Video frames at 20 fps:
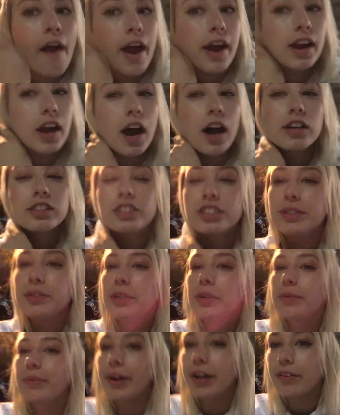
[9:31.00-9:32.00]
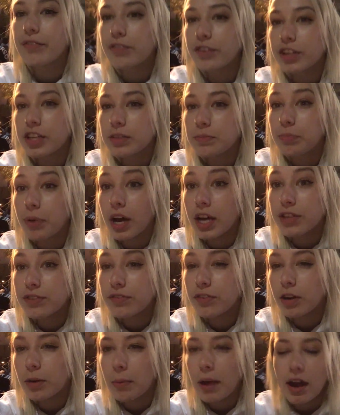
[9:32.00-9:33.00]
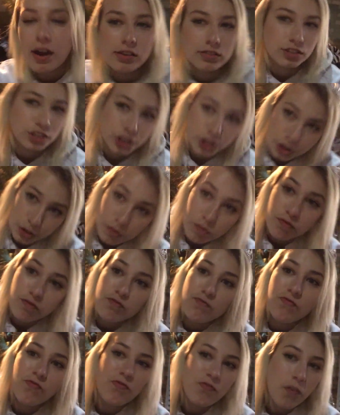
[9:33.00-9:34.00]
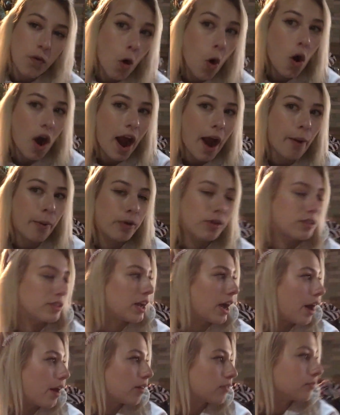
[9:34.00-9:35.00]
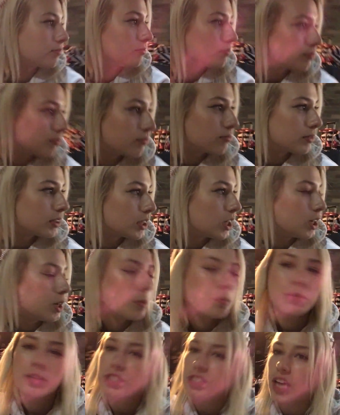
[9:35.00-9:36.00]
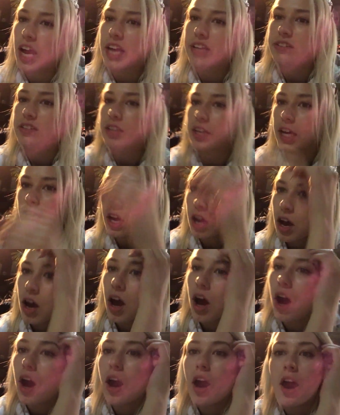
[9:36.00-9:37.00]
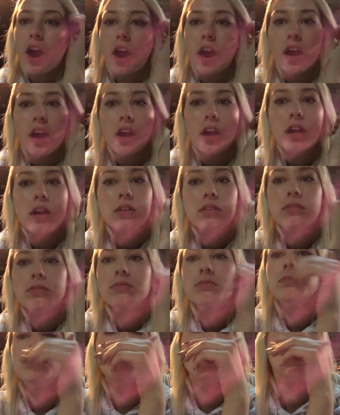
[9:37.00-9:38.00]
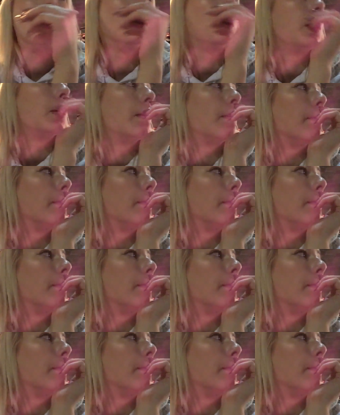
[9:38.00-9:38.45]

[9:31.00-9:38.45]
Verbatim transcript: Hey y'all, so we have been waiting for this bus for about four hours now, precisely the third.